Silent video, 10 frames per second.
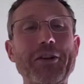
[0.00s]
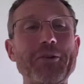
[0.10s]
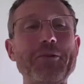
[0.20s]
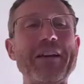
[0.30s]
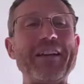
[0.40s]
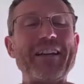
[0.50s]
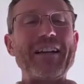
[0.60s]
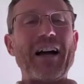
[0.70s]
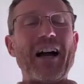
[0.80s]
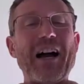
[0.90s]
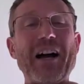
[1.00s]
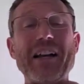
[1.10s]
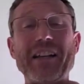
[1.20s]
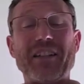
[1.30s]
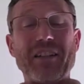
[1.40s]
2
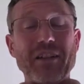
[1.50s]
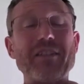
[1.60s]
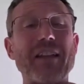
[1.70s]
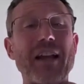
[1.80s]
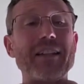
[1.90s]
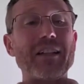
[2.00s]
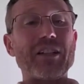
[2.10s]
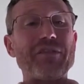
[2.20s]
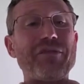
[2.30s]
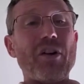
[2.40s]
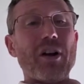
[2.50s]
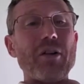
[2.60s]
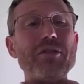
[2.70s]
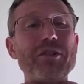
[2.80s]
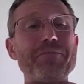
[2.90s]
is stated as
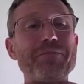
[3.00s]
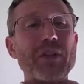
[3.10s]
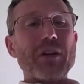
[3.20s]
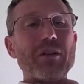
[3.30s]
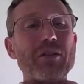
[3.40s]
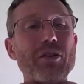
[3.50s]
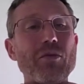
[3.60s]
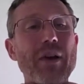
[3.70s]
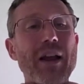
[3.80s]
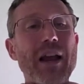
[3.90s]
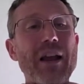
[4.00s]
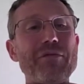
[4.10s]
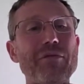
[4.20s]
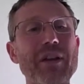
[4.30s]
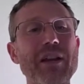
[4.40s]
follows: to
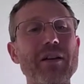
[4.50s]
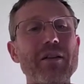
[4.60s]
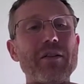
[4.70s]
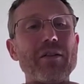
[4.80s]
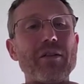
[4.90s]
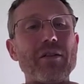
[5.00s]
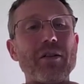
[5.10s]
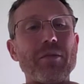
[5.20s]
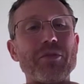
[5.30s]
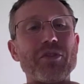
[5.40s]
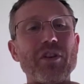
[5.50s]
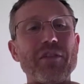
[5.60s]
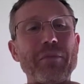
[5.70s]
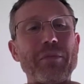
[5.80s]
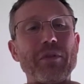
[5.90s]
every
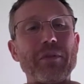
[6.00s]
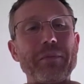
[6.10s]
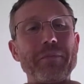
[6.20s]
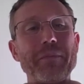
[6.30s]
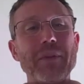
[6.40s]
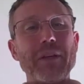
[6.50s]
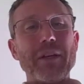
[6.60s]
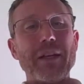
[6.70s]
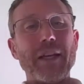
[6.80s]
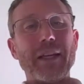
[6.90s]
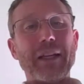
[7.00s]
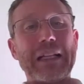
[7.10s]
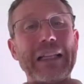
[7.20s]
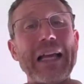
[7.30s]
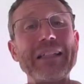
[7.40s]
observable in
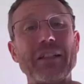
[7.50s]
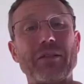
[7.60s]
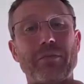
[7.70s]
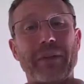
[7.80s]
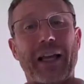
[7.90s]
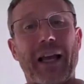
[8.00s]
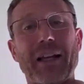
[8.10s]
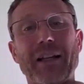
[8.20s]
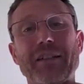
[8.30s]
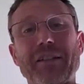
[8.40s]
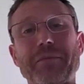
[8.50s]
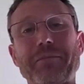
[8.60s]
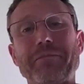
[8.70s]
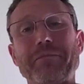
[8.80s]
classical mechanics,